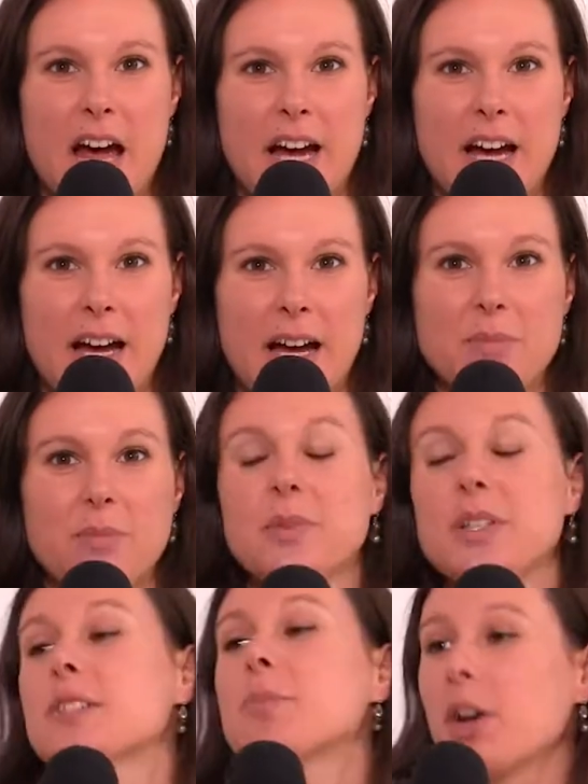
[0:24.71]

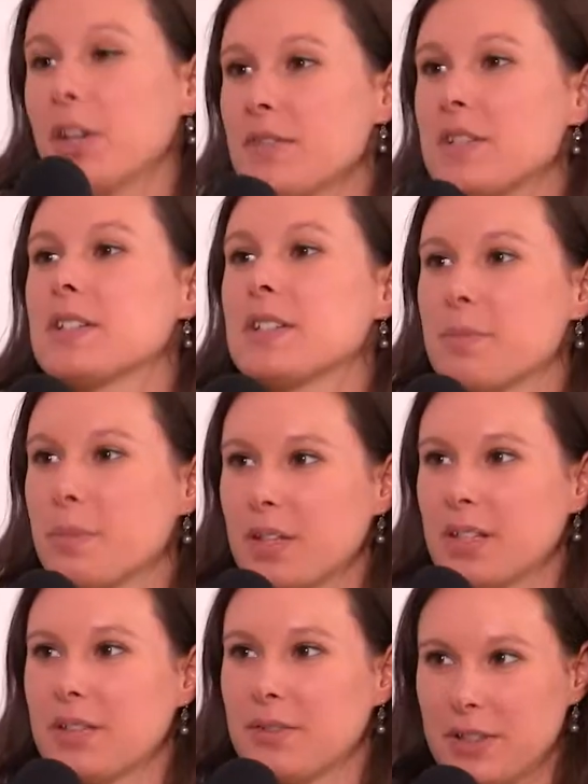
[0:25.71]
it's part of the
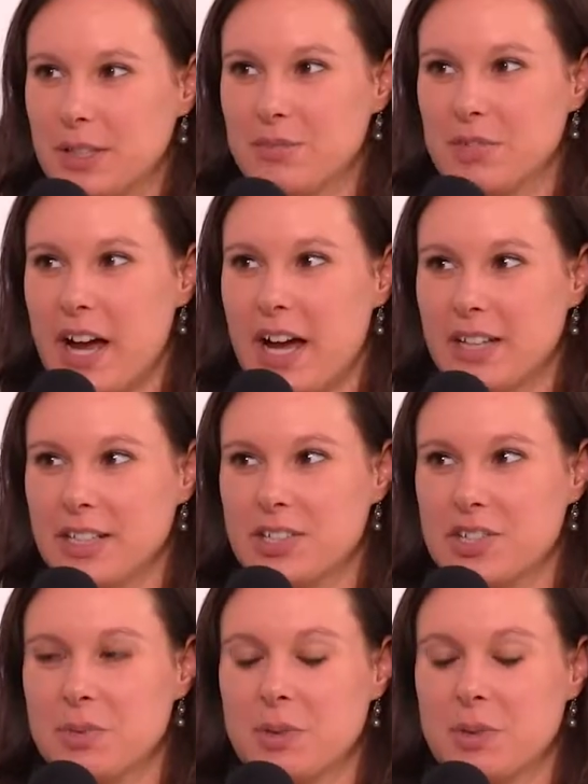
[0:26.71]
Disability Film Challenge,